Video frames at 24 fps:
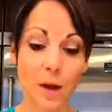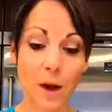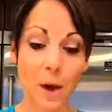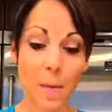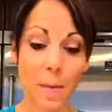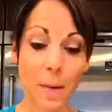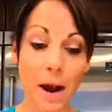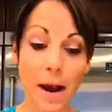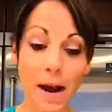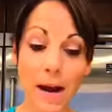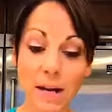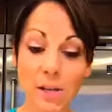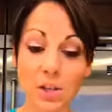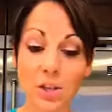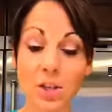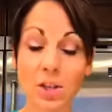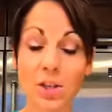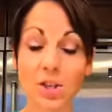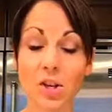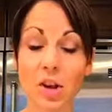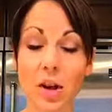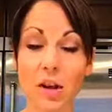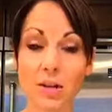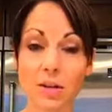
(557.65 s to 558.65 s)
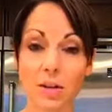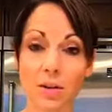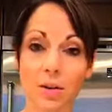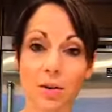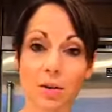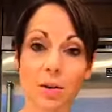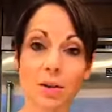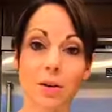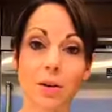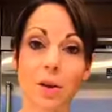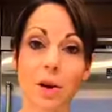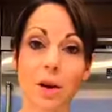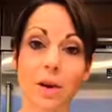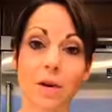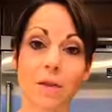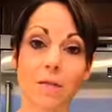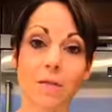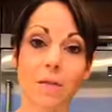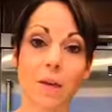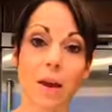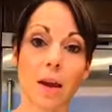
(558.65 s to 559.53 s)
I actually just learned of